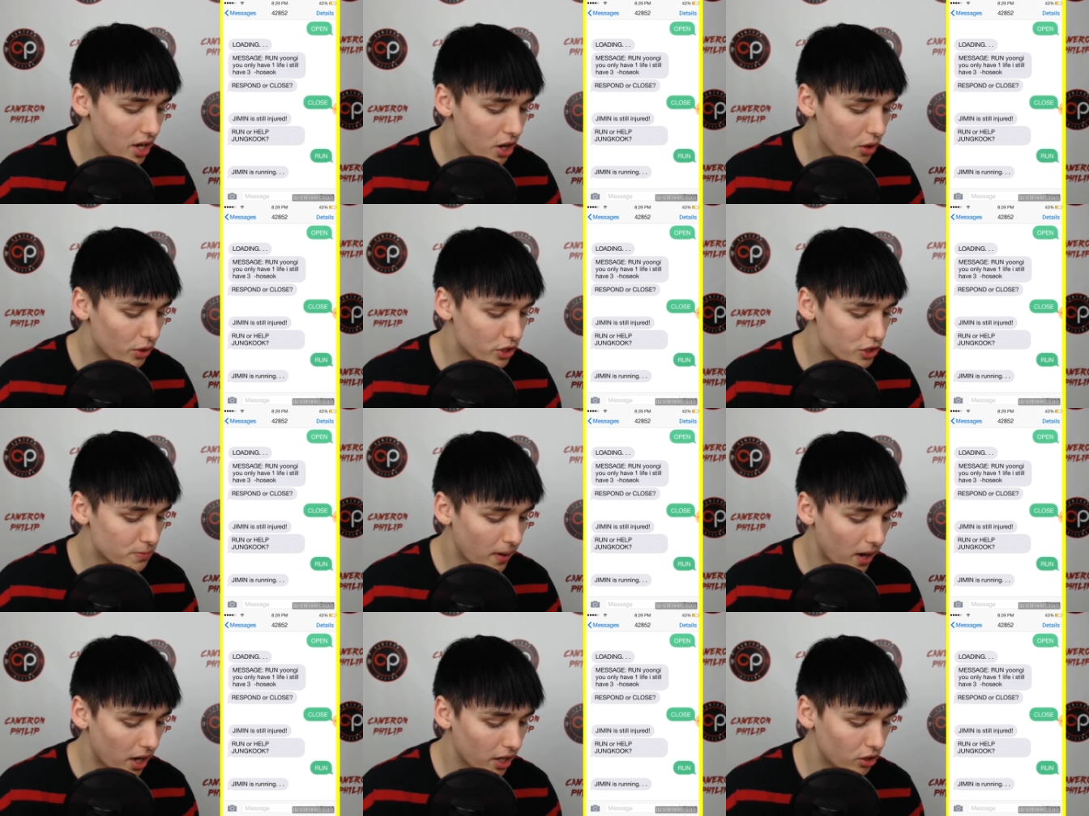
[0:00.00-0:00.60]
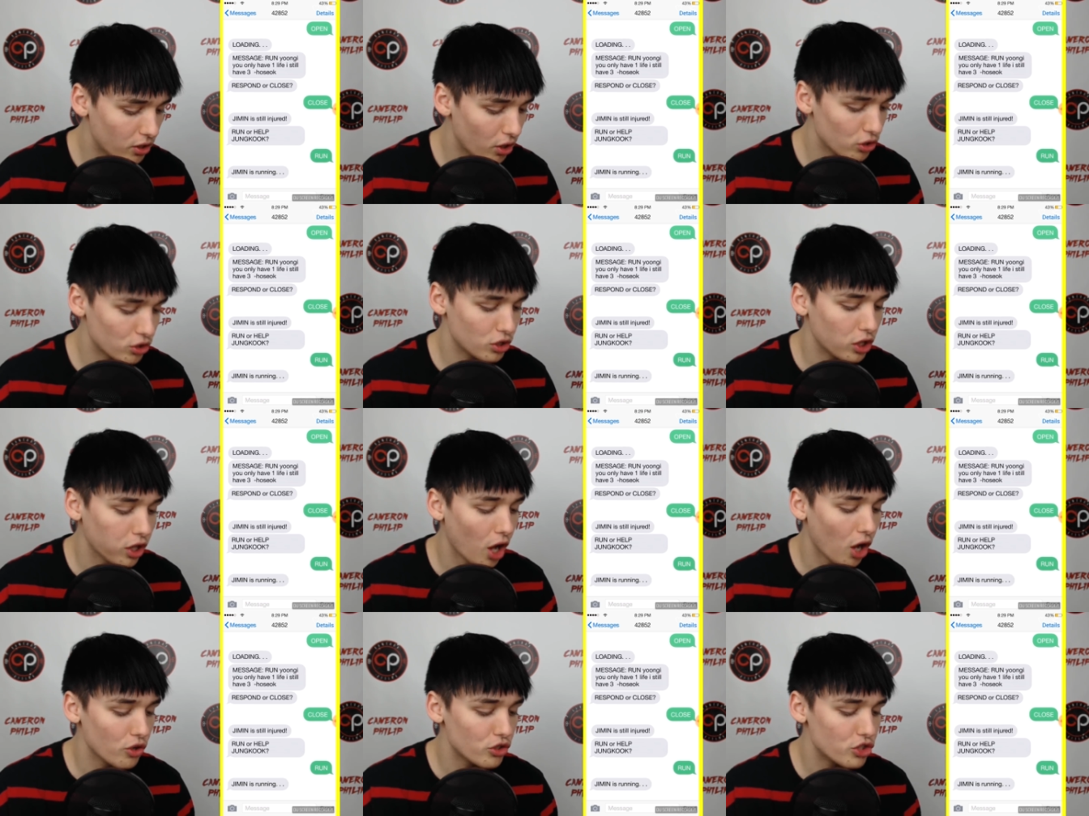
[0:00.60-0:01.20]
Respond or close.
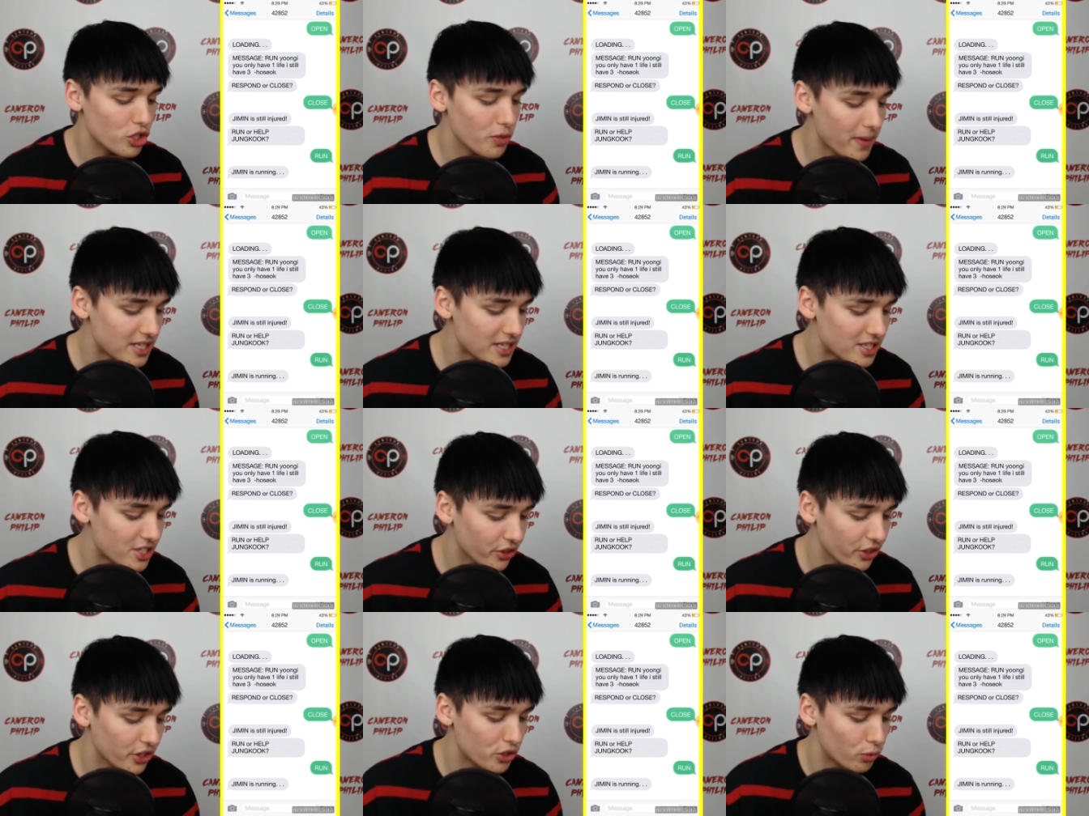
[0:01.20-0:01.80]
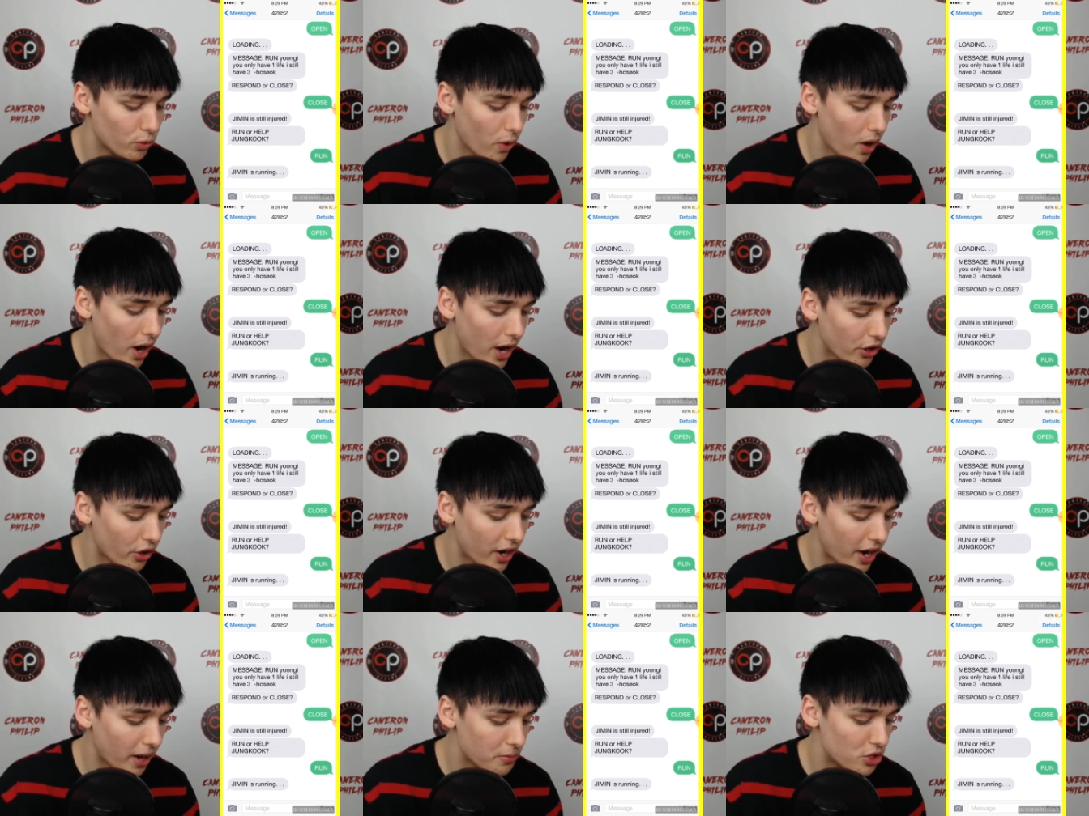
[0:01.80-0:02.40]
Close! Jimin is still under. Run
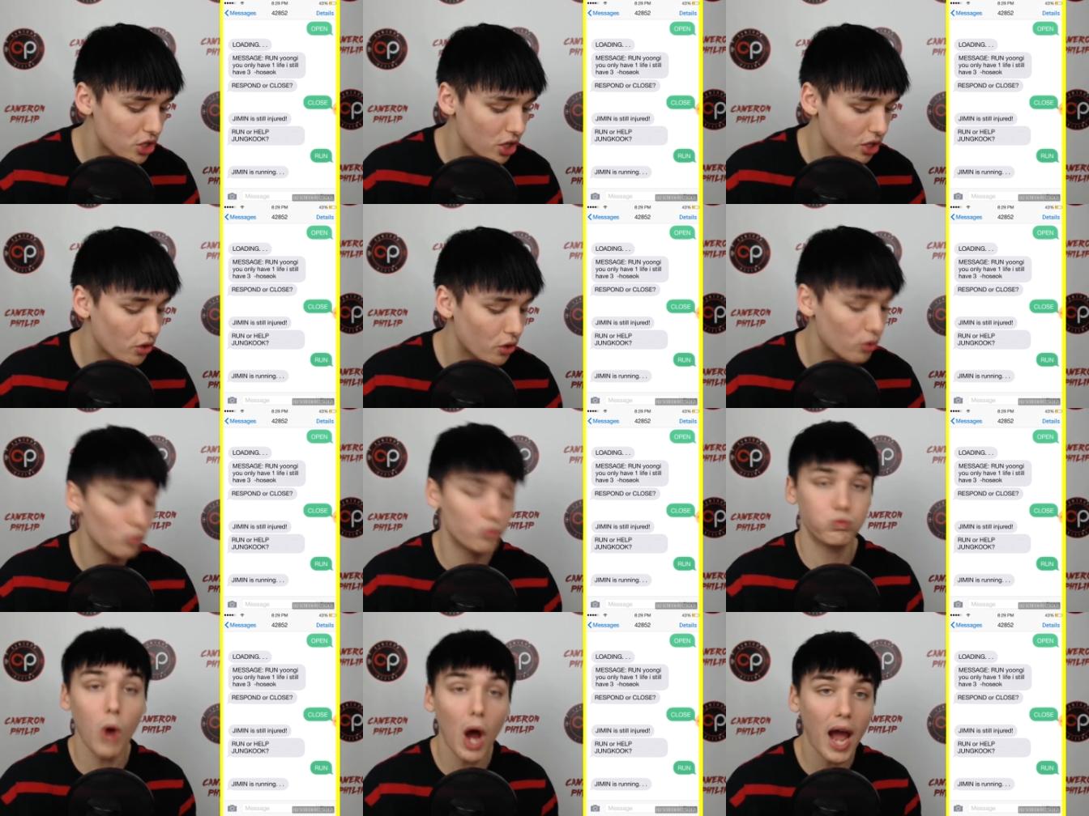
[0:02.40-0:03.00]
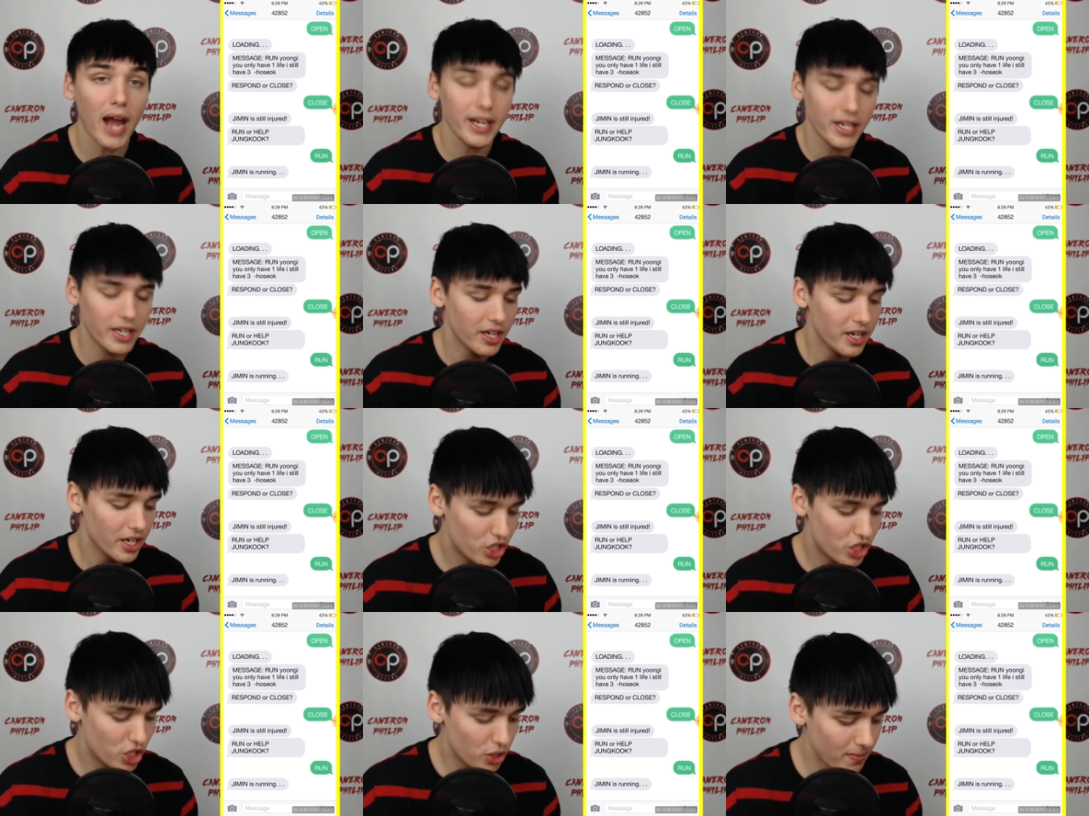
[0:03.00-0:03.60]
or help Jungkook. Run!
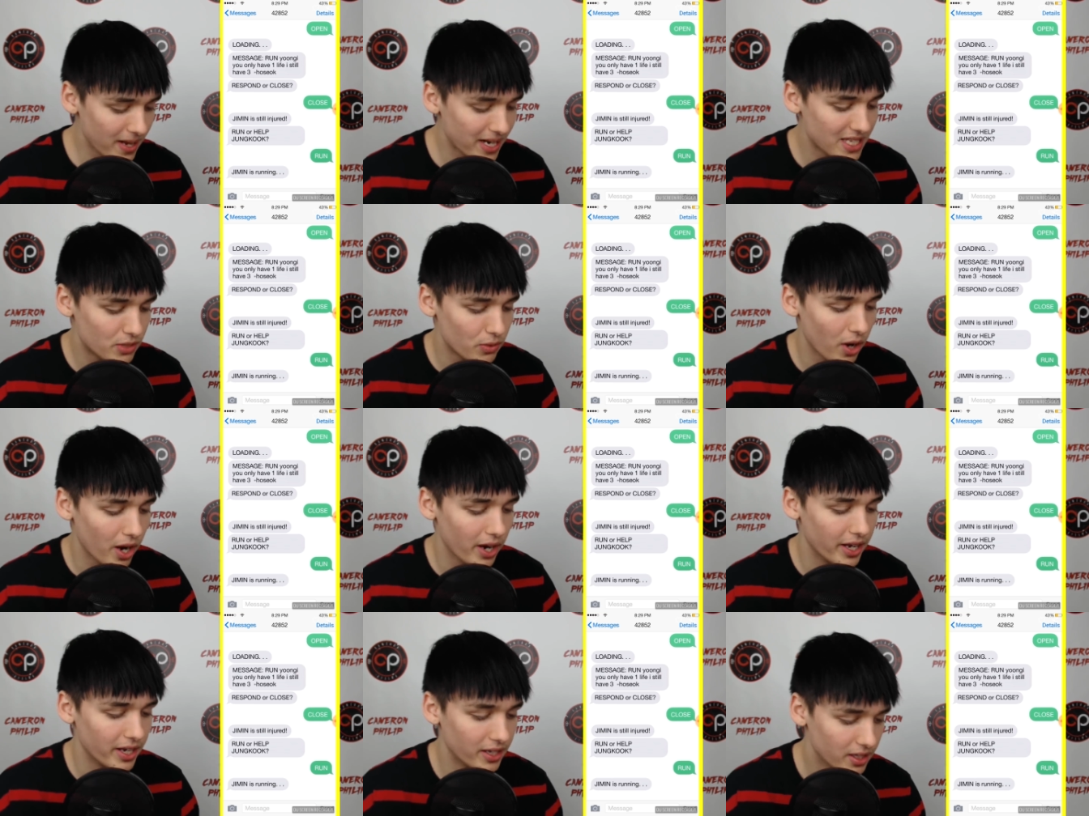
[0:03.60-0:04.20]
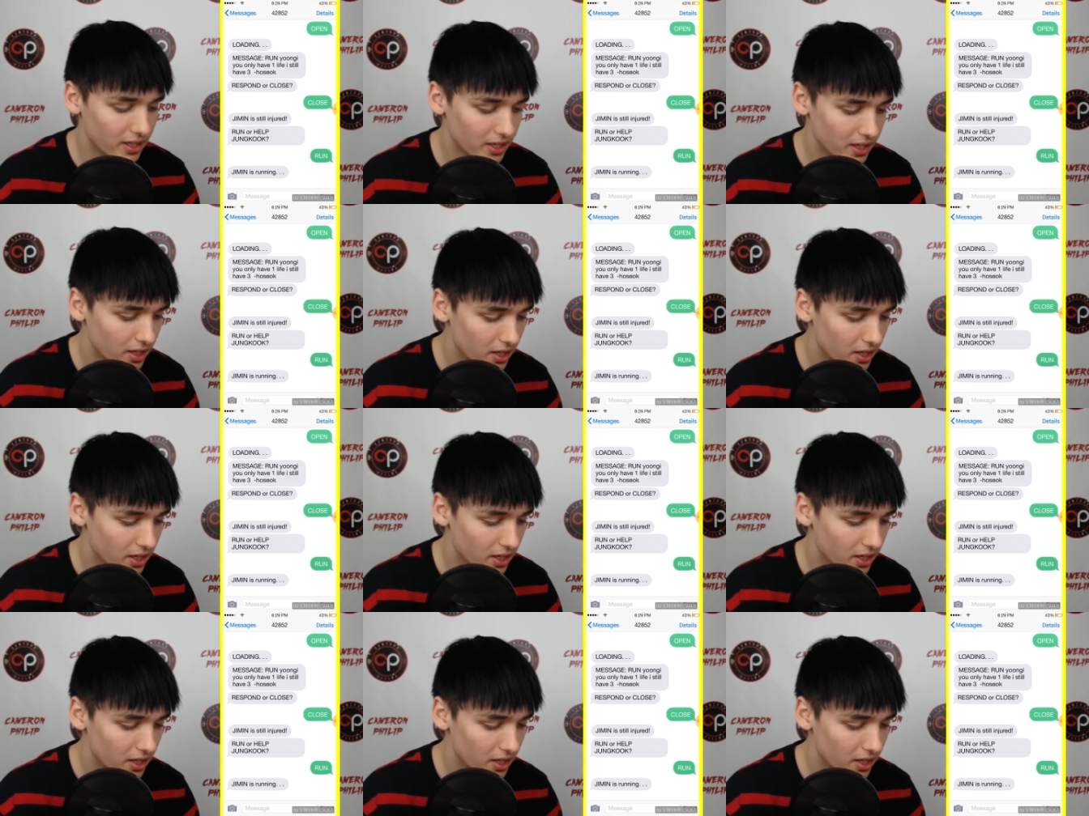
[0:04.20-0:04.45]
Jimin is running.